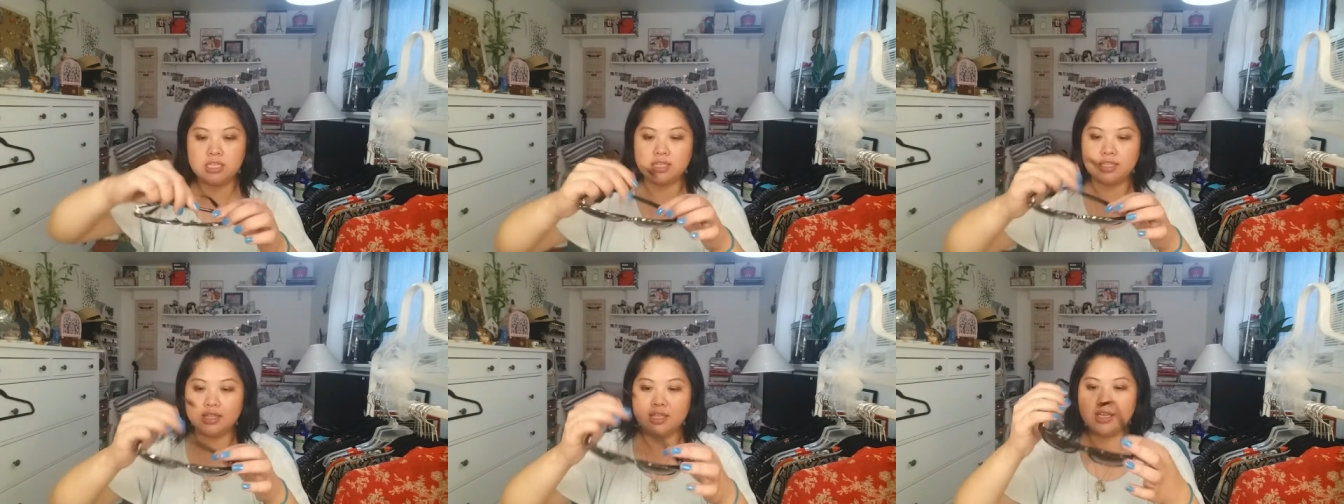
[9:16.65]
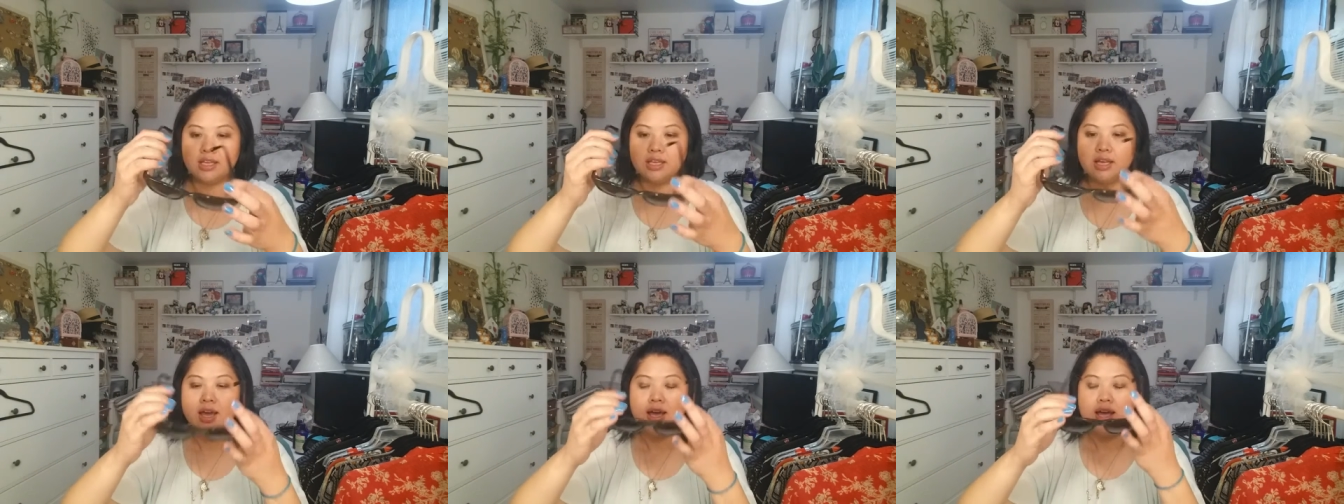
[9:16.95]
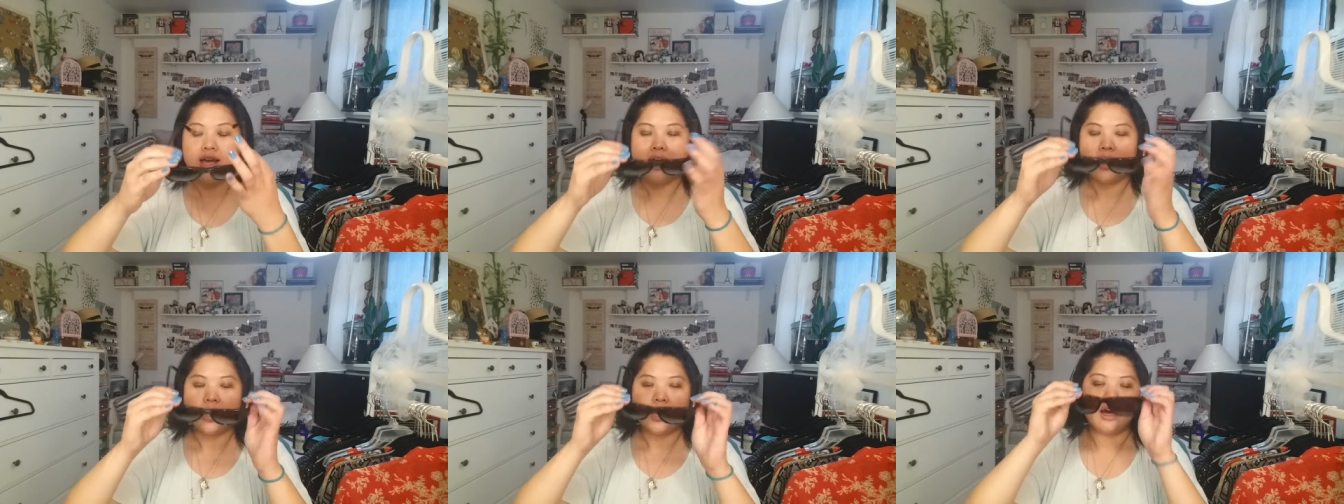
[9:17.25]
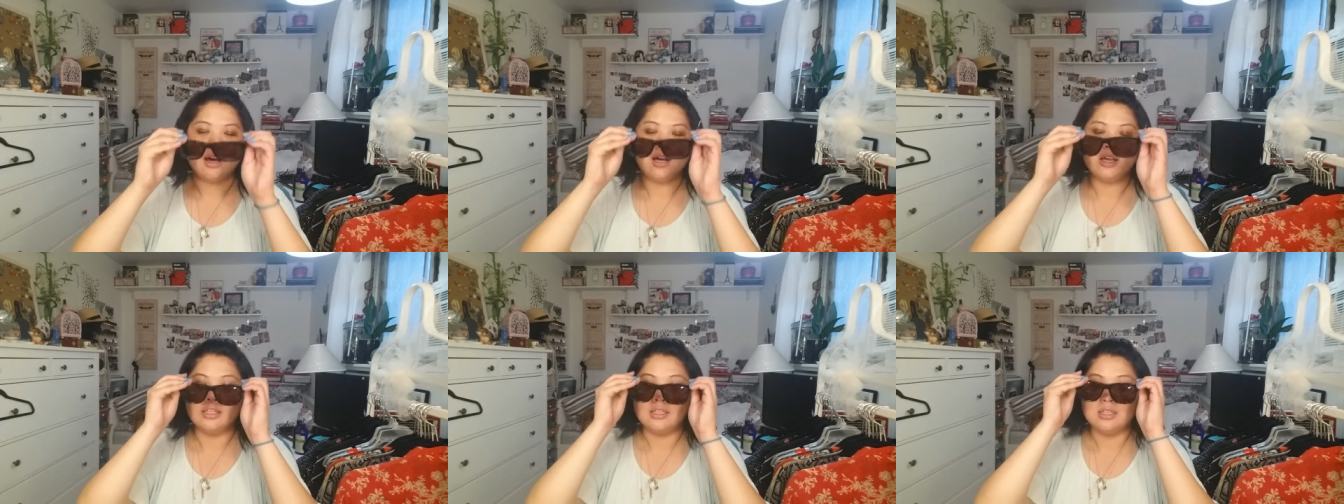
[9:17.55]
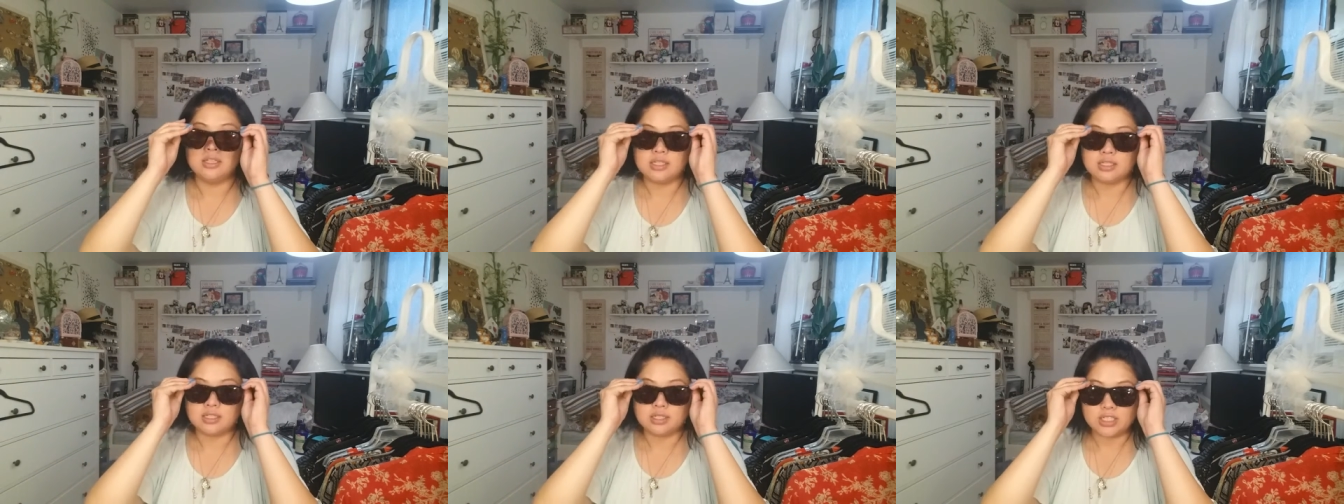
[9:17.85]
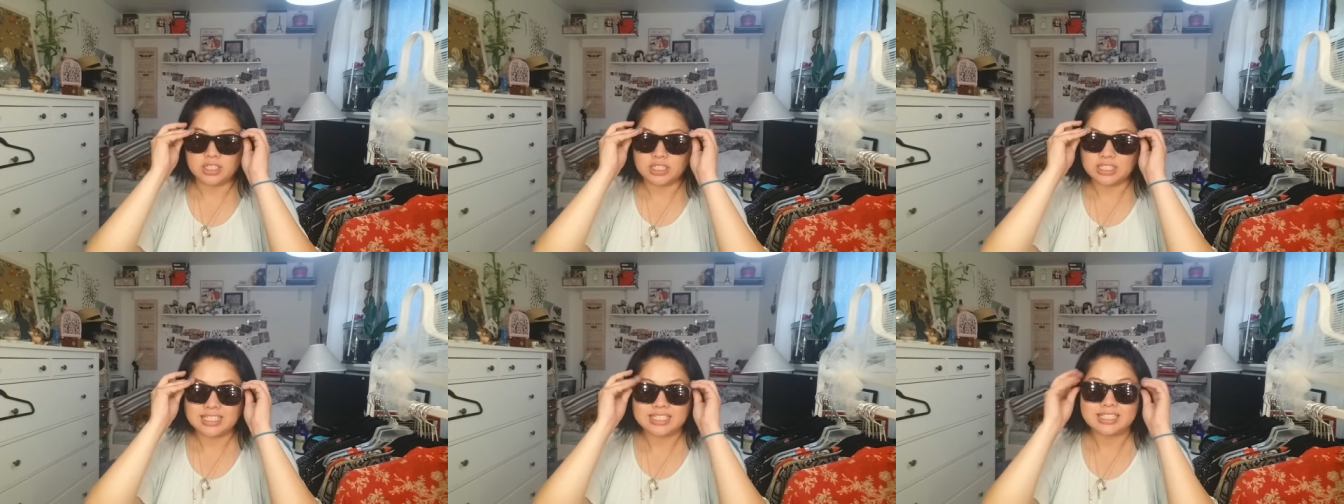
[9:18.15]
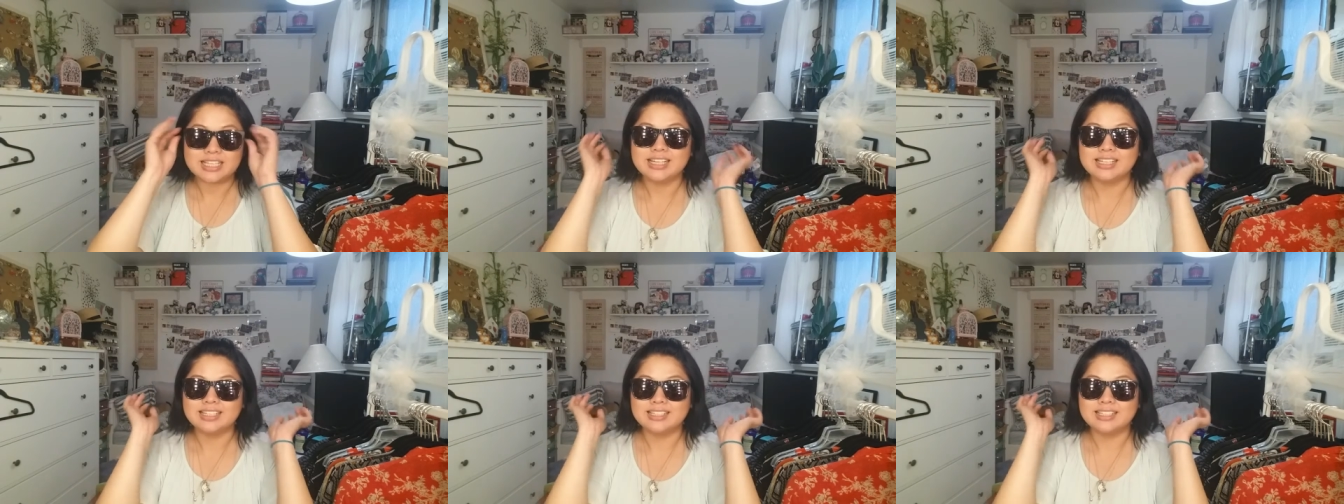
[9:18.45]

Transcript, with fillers: I think uh, these are just